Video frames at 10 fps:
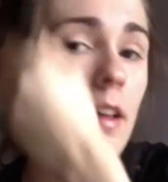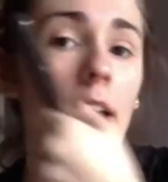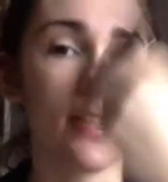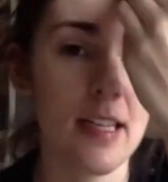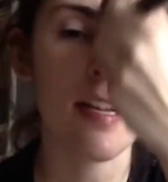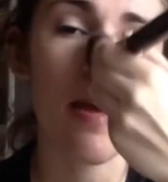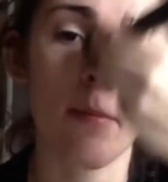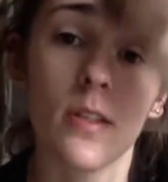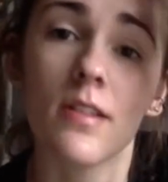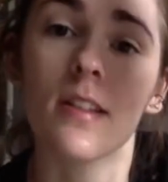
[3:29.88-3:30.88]
And yes, I am
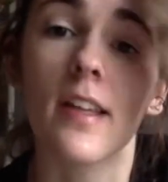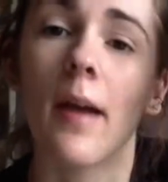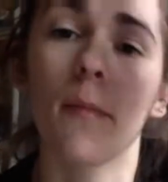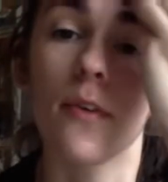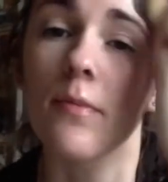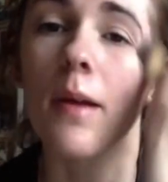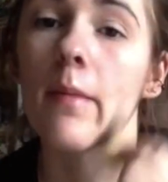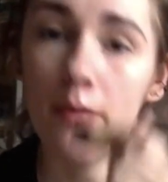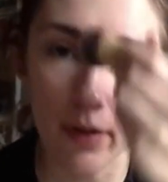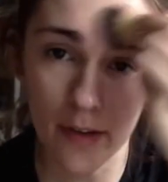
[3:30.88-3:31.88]
using the camera as my
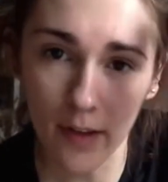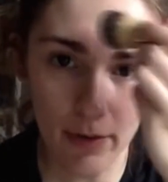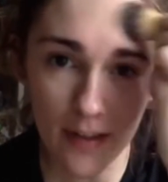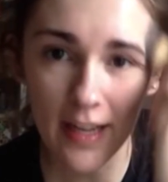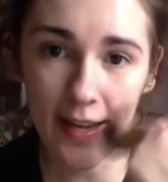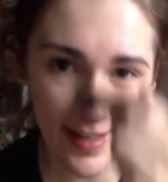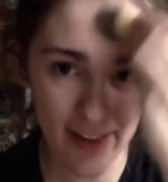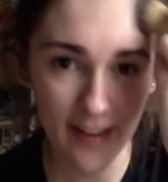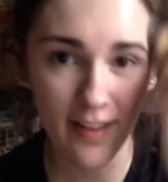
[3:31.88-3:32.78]
mirror currently.